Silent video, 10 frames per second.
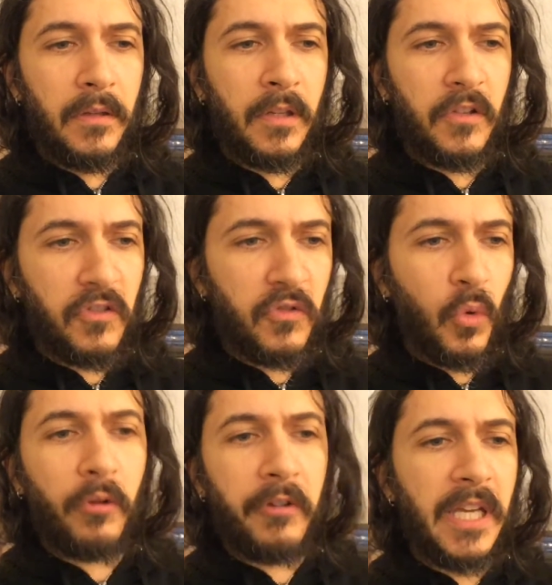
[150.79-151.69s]
the
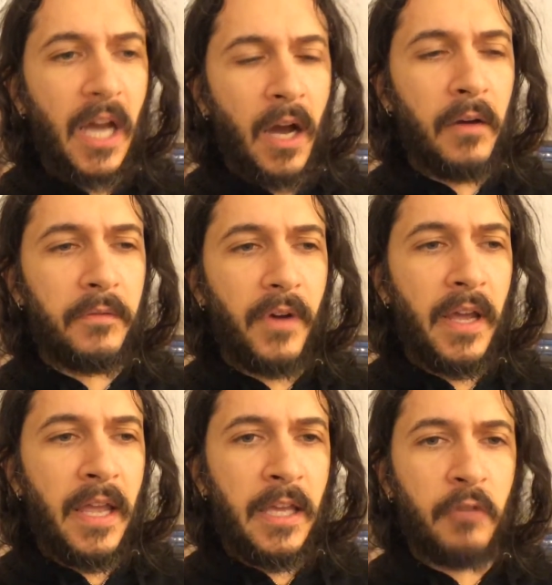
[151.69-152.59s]
story of
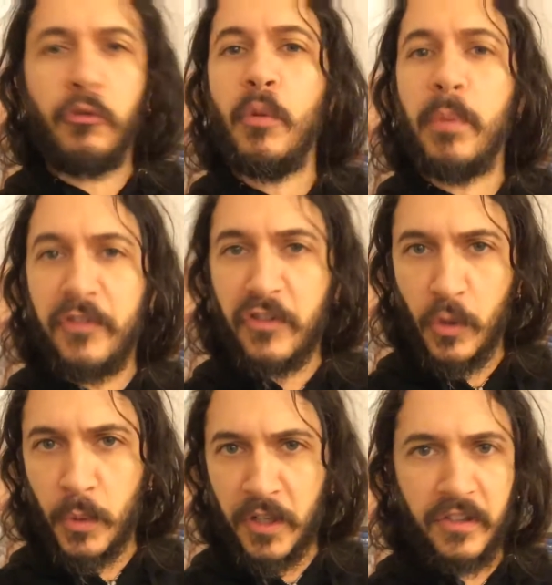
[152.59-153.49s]
a group of
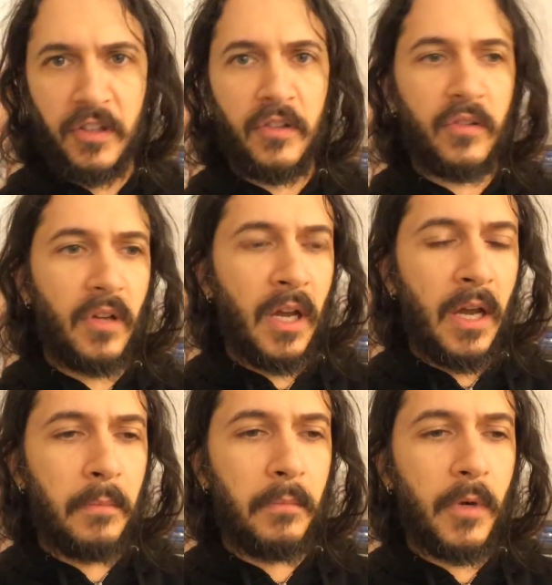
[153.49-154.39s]
stewardesses
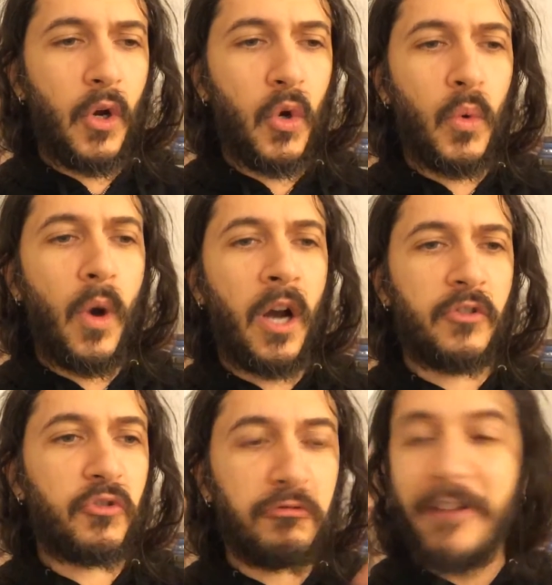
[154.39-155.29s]
um, who are
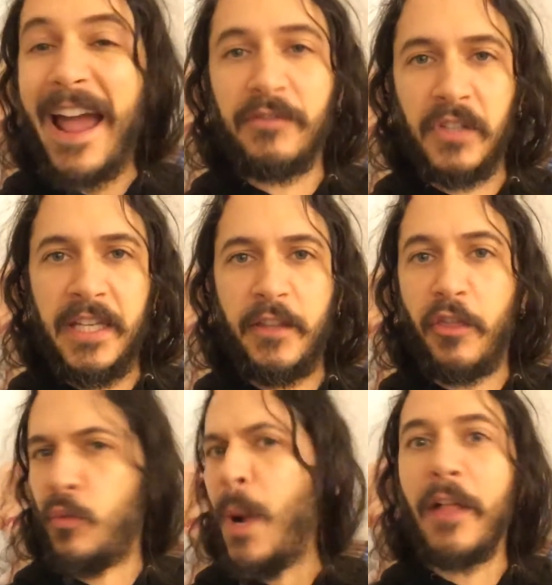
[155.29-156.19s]
traveling
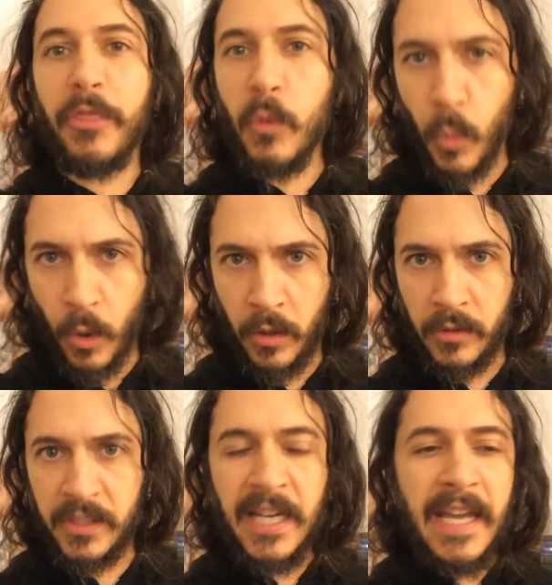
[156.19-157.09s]
throughout the world